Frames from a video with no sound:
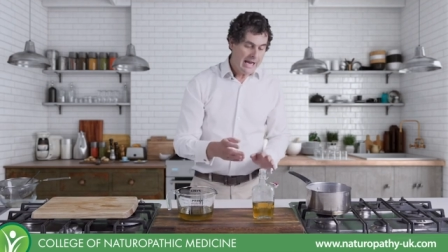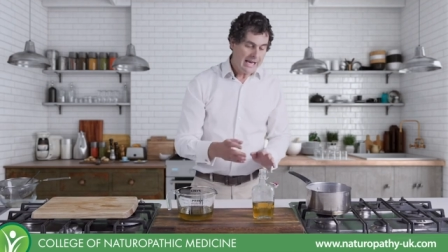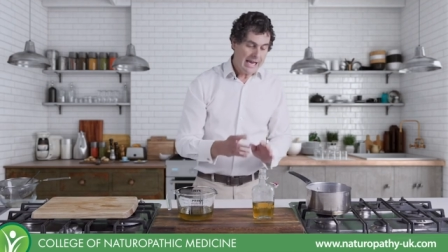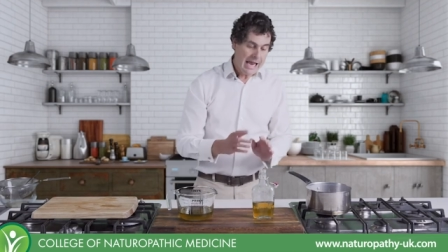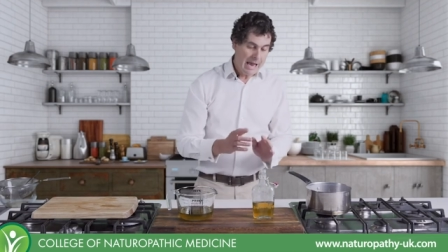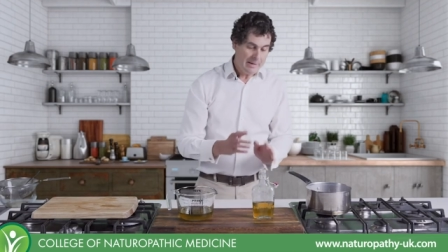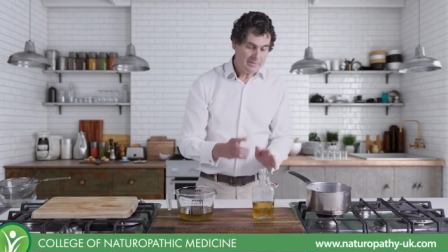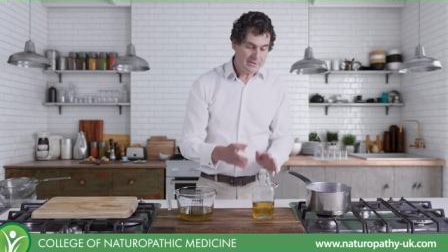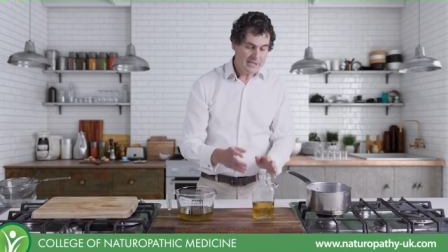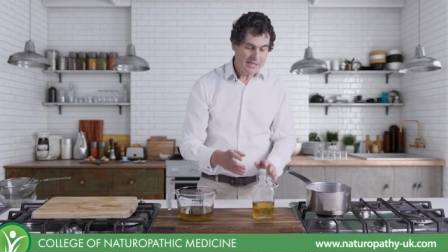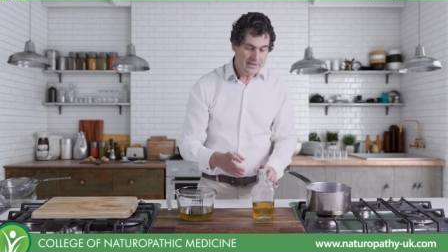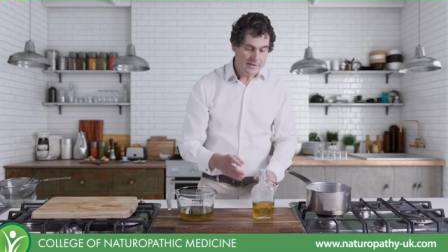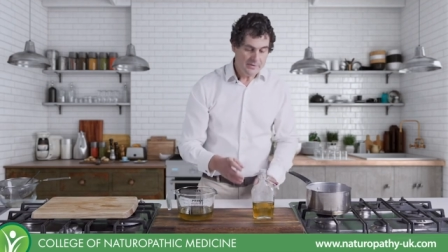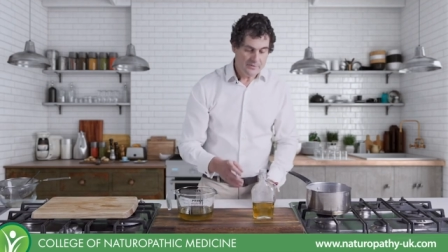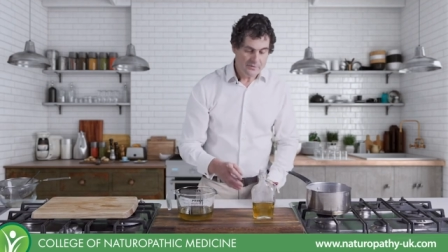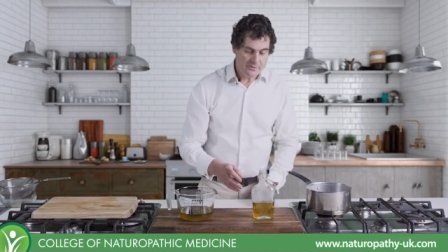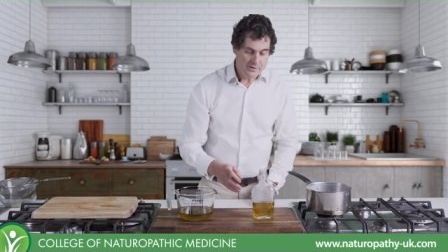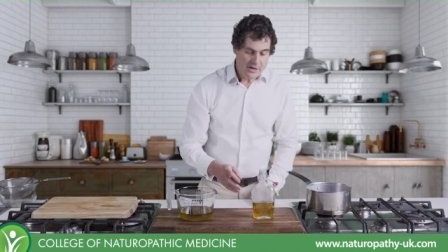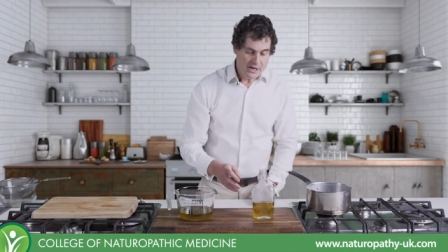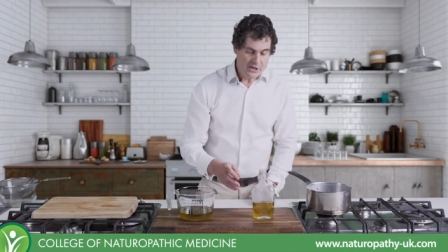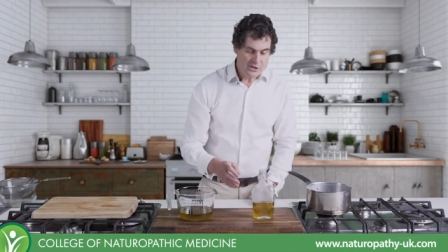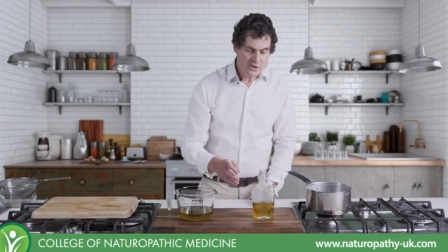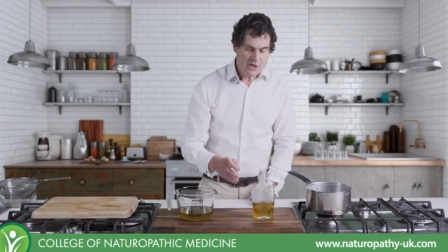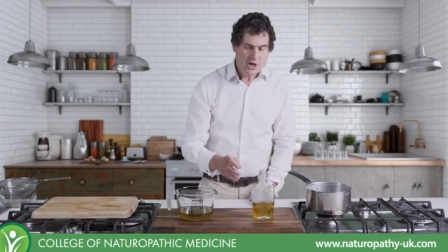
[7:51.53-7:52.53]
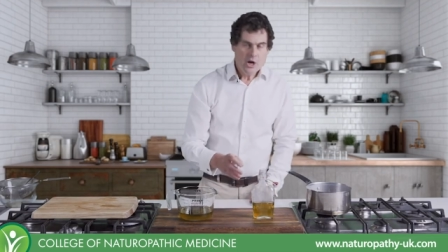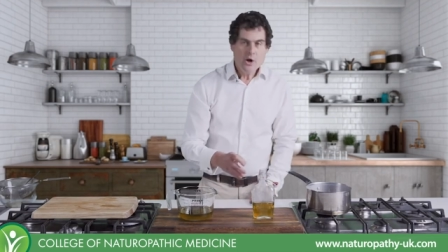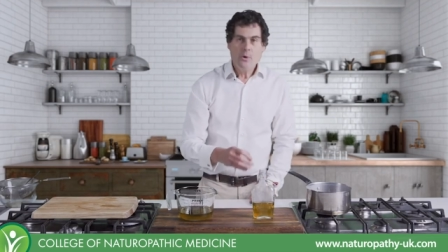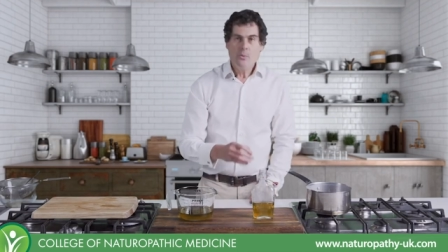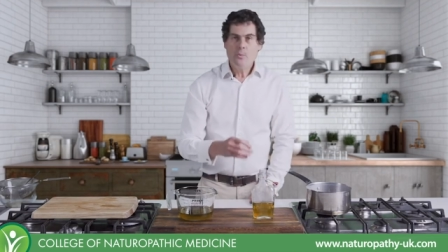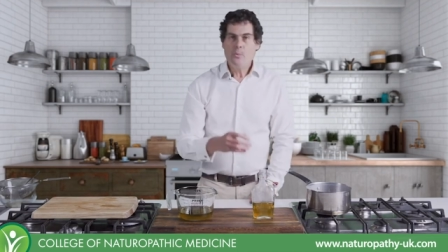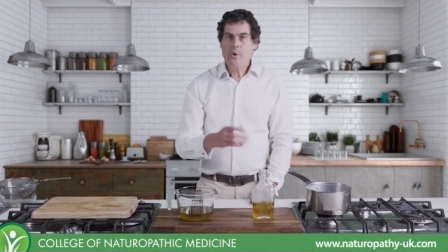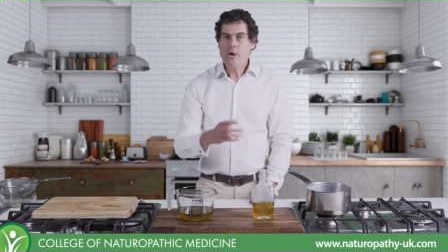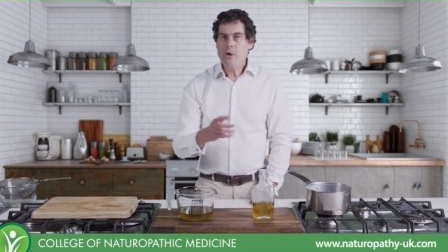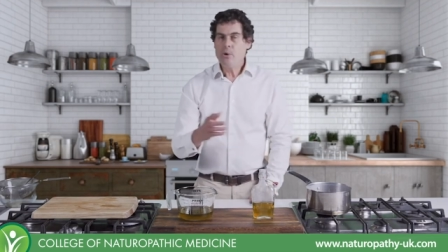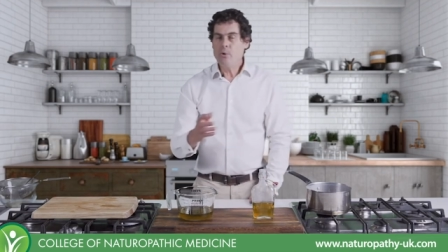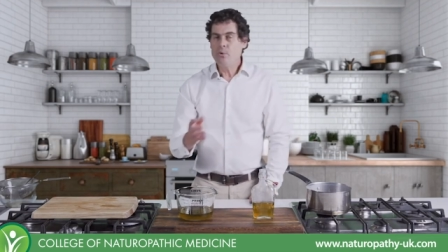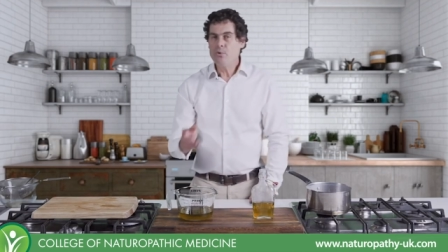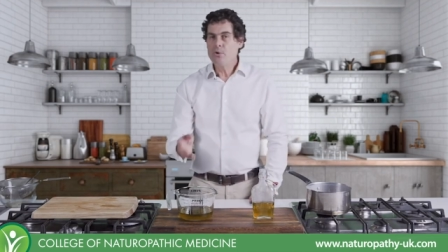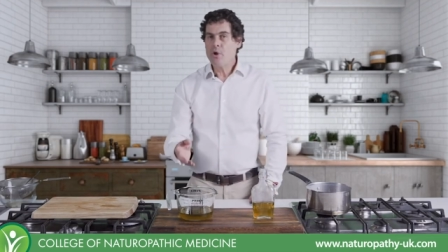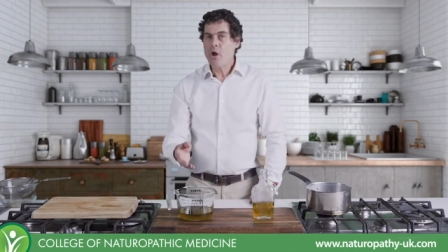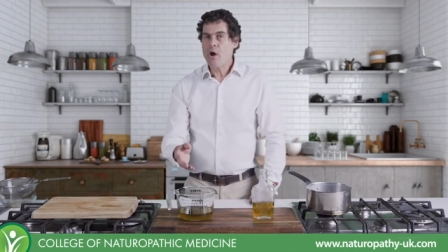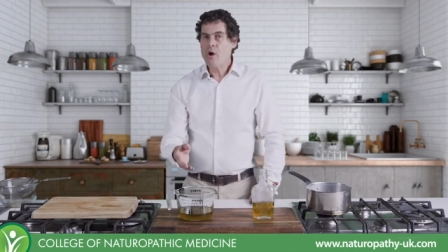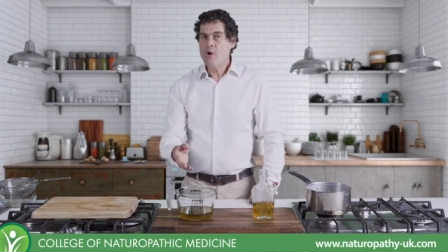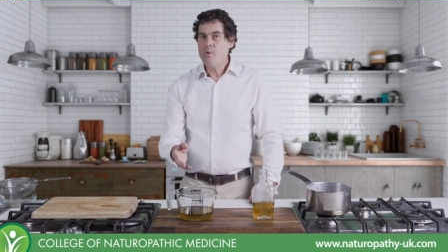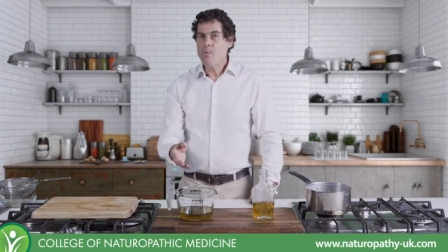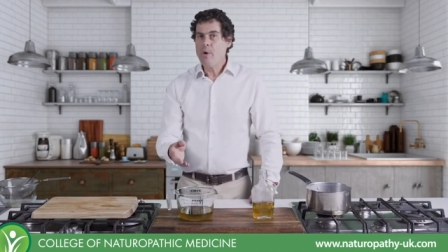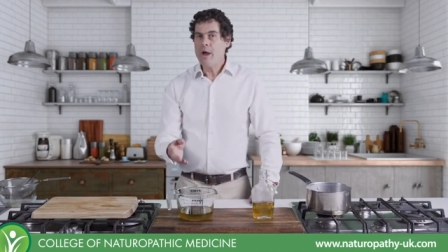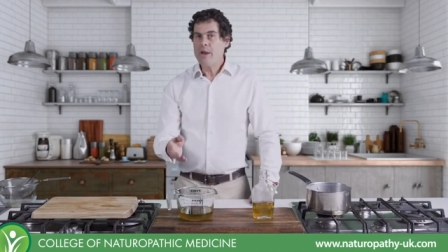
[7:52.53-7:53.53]
kept in the fridge. We all
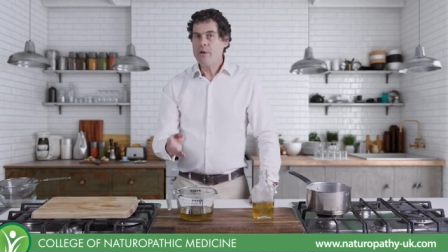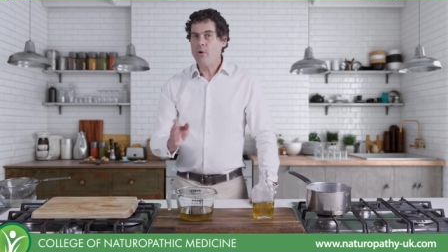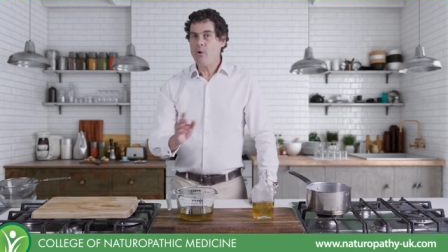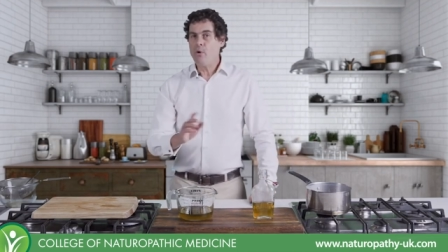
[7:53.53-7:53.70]
know when